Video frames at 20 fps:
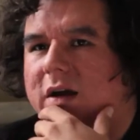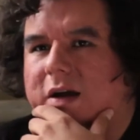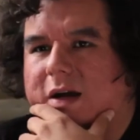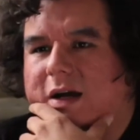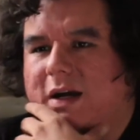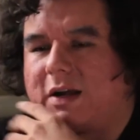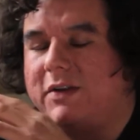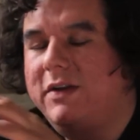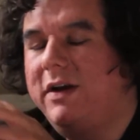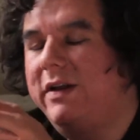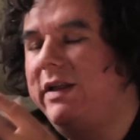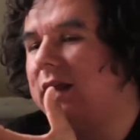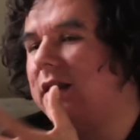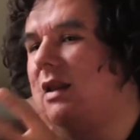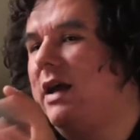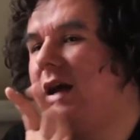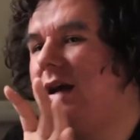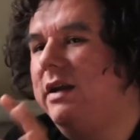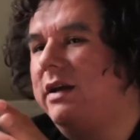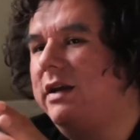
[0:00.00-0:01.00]
I saw that
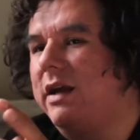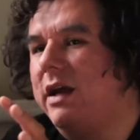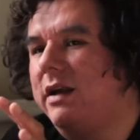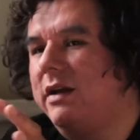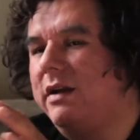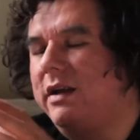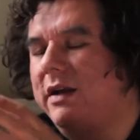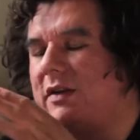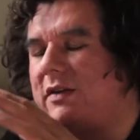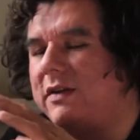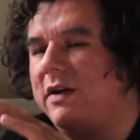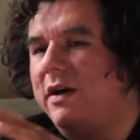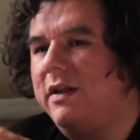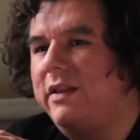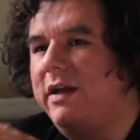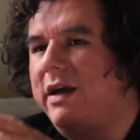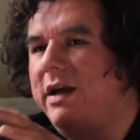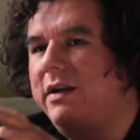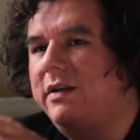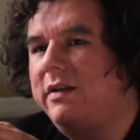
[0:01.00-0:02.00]
light again, and I saw
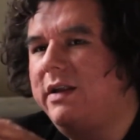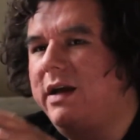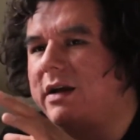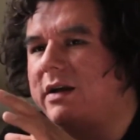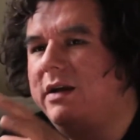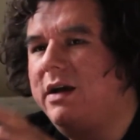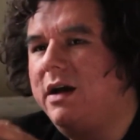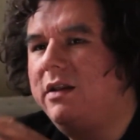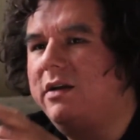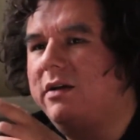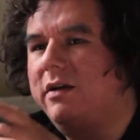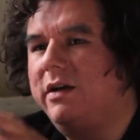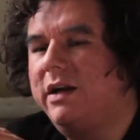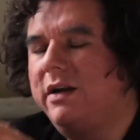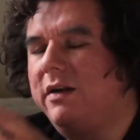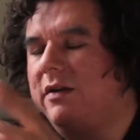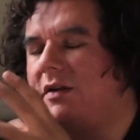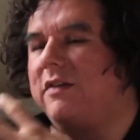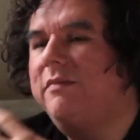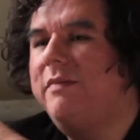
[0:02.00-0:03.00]
that color, and it
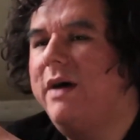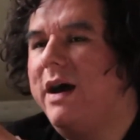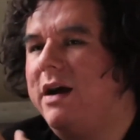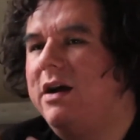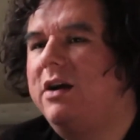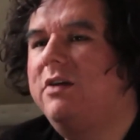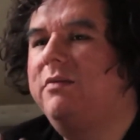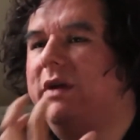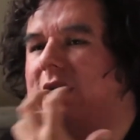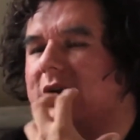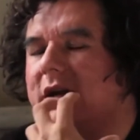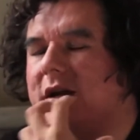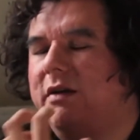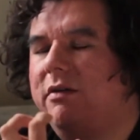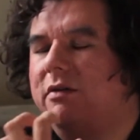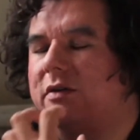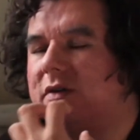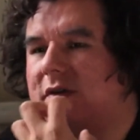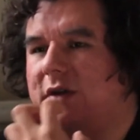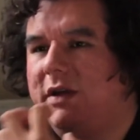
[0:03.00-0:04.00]
inspired me, and I
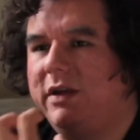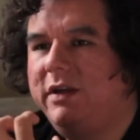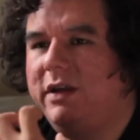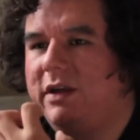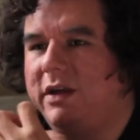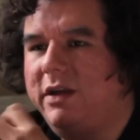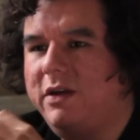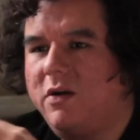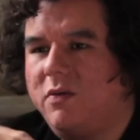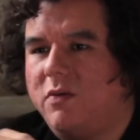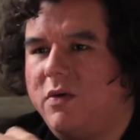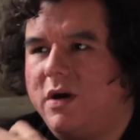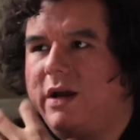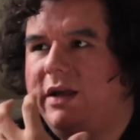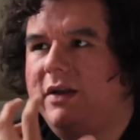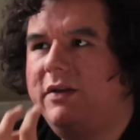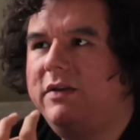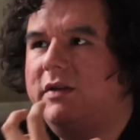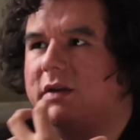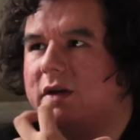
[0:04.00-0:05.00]
was thinking, you know, why
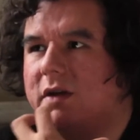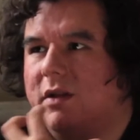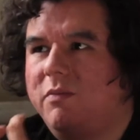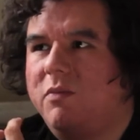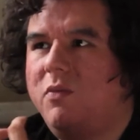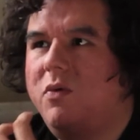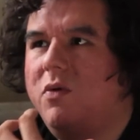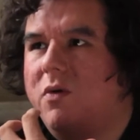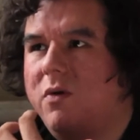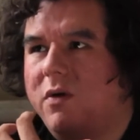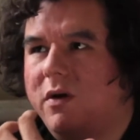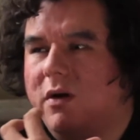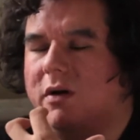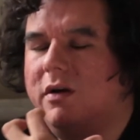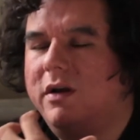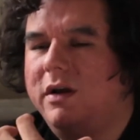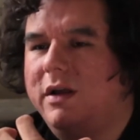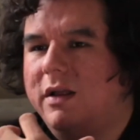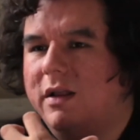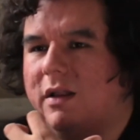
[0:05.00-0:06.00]
isn't there more
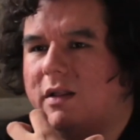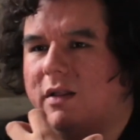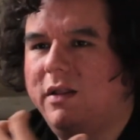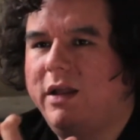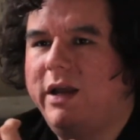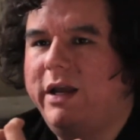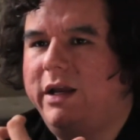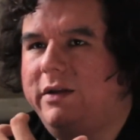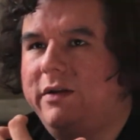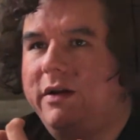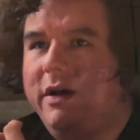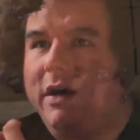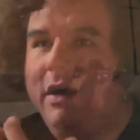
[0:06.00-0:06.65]
light? I